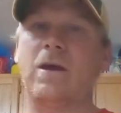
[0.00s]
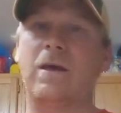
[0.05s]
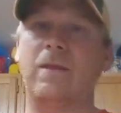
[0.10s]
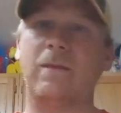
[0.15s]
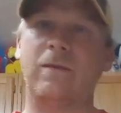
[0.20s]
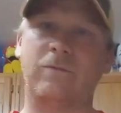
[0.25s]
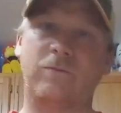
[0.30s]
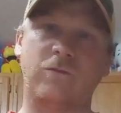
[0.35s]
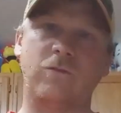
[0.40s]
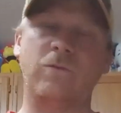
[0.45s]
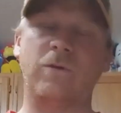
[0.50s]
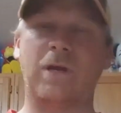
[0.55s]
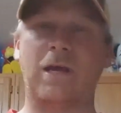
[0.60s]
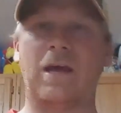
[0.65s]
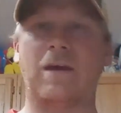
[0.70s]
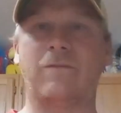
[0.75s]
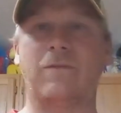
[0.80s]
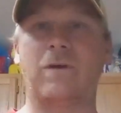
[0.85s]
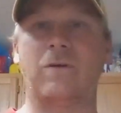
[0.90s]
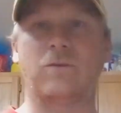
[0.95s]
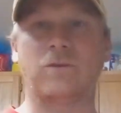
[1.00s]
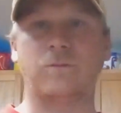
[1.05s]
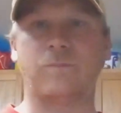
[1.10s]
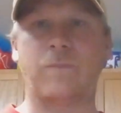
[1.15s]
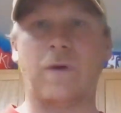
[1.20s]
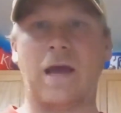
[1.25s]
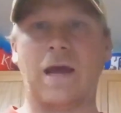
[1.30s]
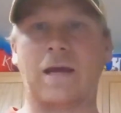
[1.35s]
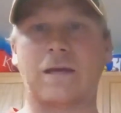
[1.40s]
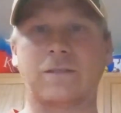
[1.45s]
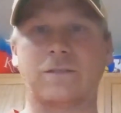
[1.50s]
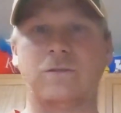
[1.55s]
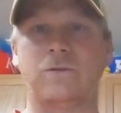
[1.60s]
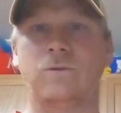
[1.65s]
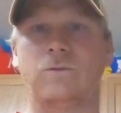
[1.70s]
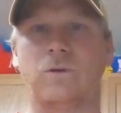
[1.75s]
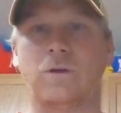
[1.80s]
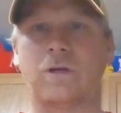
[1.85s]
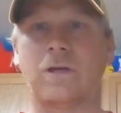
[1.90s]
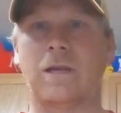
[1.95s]
and then two and a half hours back. So
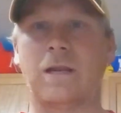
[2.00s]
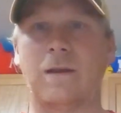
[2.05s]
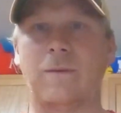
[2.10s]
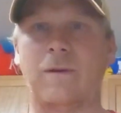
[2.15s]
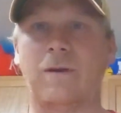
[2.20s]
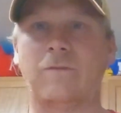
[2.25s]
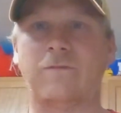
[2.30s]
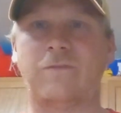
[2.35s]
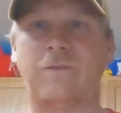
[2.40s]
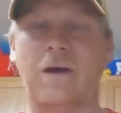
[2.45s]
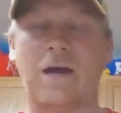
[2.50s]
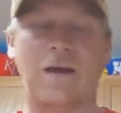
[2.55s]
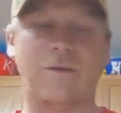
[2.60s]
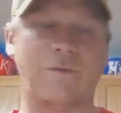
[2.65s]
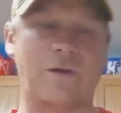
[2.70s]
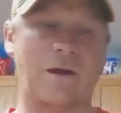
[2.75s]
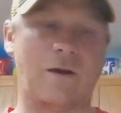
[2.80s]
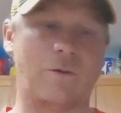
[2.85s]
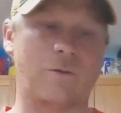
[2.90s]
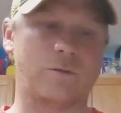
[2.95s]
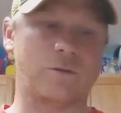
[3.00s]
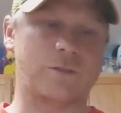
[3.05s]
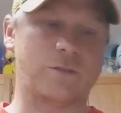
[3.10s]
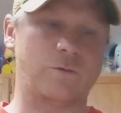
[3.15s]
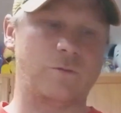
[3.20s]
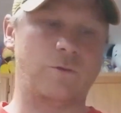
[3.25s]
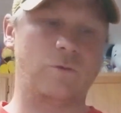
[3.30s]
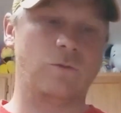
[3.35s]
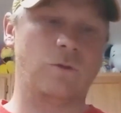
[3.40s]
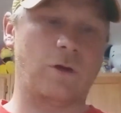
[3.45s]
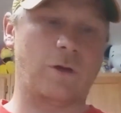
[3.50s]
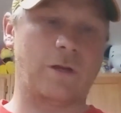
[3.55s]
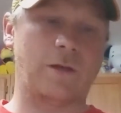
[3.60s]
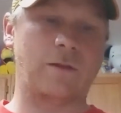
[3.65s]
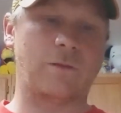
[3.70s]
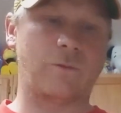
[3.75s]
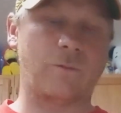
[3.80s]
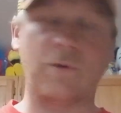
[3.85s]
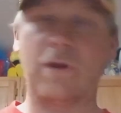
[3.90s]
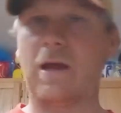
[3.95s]
you're looking at about five hours. So you're looking
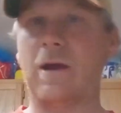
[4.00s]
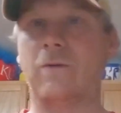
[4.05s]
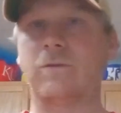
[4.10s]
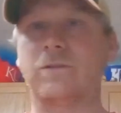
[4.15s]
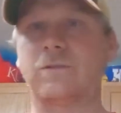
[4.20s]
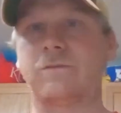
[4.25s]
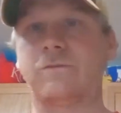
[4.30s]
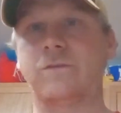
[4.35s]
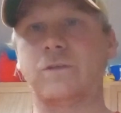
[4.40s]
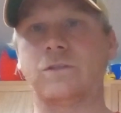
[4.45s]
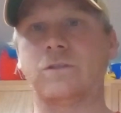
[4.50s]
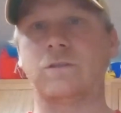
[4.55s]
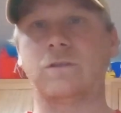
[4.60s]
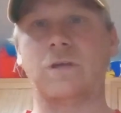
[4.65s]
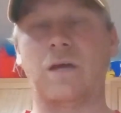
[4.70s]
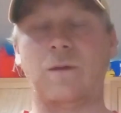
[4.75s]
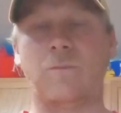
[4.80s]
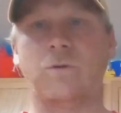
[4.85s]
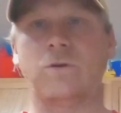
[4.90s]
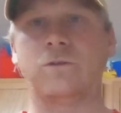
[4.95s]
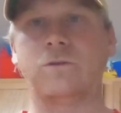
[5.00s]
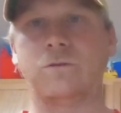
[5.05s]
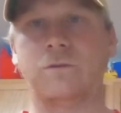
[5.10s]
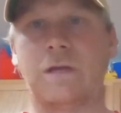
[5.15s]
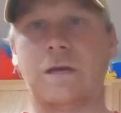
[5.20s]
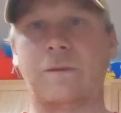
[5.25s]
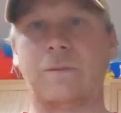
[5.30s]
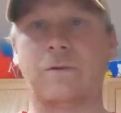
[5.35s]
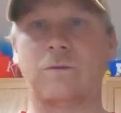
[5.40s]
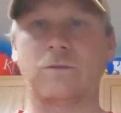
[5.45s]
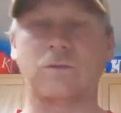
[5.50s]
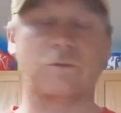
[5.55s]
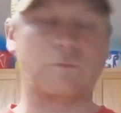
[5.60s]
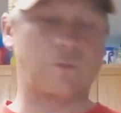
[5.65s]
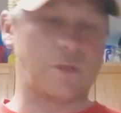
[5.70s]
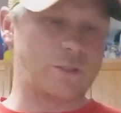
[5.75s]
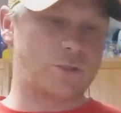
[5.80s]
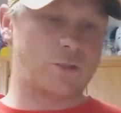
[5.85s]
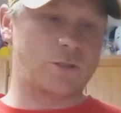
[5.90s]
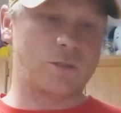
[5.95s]
at three hours of fishing time once you're down there.
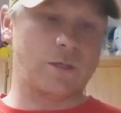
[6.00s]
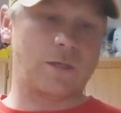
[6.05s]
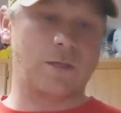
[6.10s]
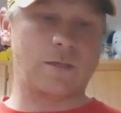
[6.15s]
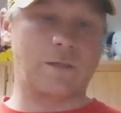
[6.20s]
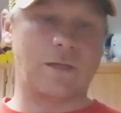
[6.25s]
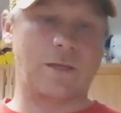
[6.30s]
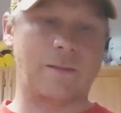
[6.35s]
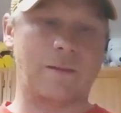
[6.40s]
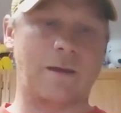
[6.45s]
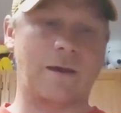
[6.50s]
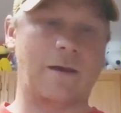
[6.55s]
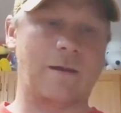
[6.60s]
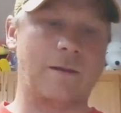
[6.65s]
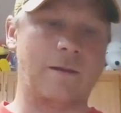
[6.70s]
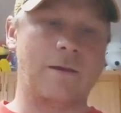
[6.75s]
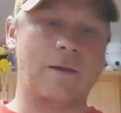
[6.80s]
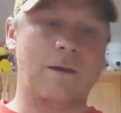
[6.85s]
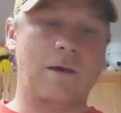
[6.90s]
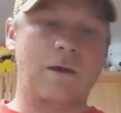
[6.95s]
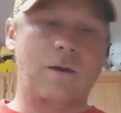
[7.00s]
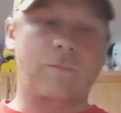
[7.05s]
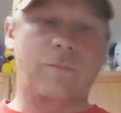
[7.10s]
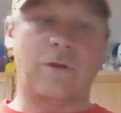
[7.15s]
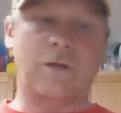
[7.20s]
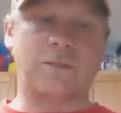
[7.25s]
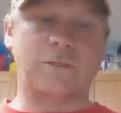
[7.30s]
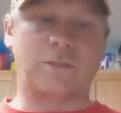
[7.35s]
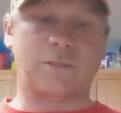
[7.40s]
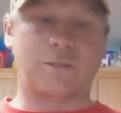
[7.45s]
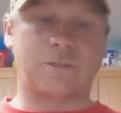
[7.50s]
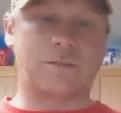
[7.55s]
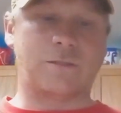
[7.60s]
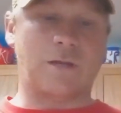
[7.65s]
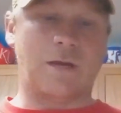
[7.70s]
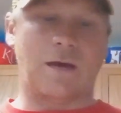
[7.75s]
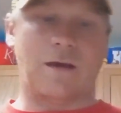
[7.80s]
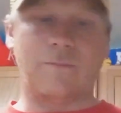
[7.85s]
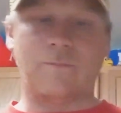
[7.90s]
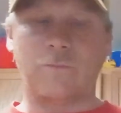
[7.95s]
So I should have done that, but I just
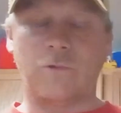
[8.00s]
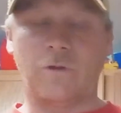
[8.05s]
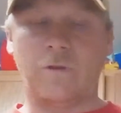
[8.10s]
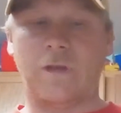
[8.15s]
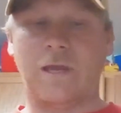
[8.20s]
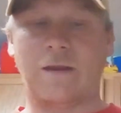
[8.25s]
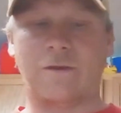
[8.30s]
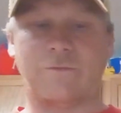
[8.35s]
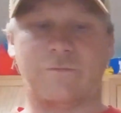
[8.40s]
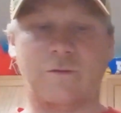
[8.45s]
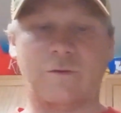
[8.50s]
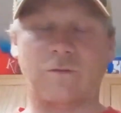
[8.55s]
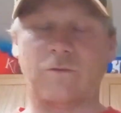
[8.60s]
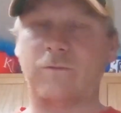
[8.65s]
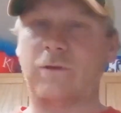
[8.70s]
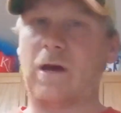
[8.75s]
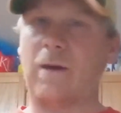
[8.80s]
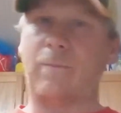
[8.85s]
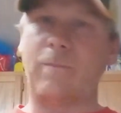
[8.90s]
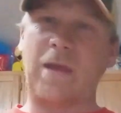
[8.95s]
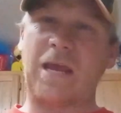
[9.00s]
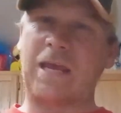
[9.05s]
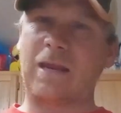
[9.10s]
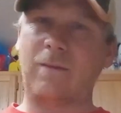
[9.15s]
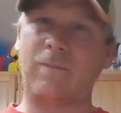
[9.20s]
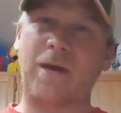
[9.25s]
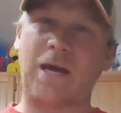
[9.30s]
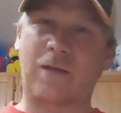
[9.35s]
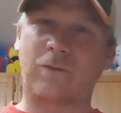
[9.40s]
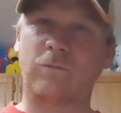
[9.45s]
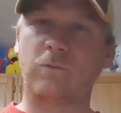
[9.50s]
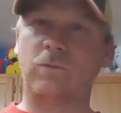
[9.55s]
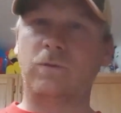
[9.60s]
um, really had a fear of not making it back